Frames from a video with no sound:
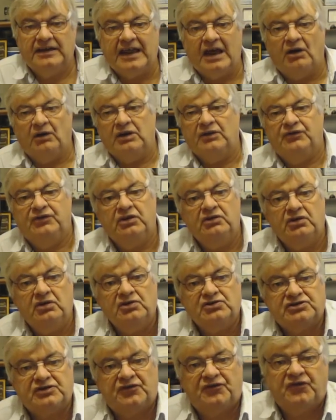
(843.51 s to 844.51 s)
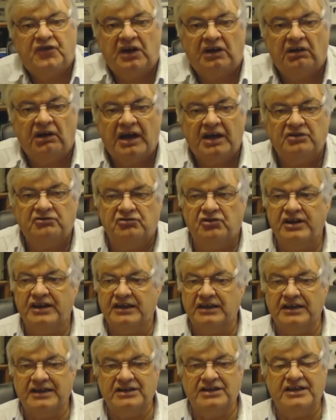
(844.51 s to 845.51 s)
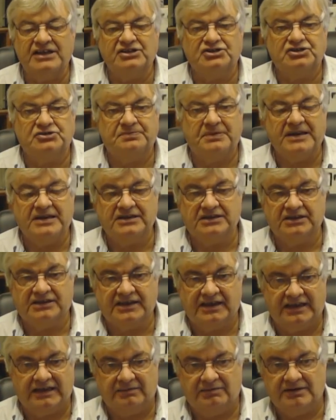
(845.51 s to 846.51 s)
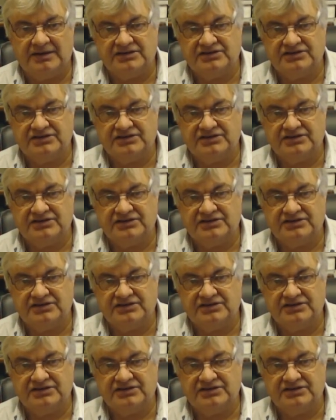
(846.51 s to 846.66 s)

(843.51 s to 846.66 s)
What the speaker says: Now if you use a ferrite ring in each speaker cable,